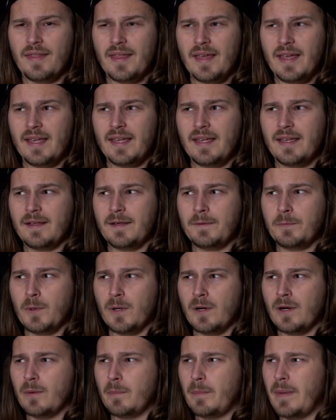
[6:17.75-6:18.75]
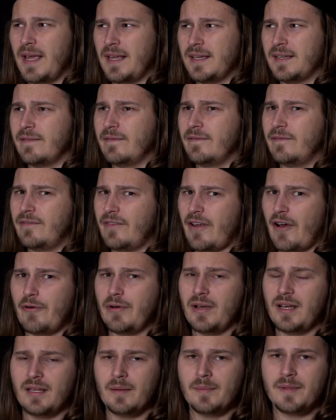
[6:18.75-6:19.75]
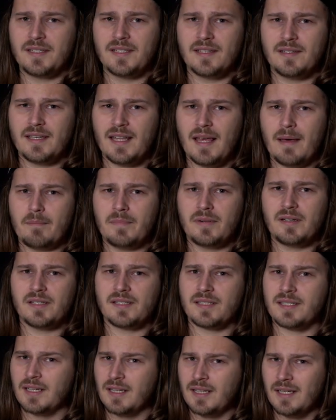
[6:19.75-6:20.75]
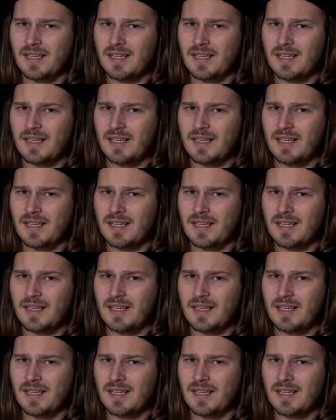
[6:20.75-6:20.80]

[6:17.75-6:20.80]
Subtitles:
They were made in very limited numbers,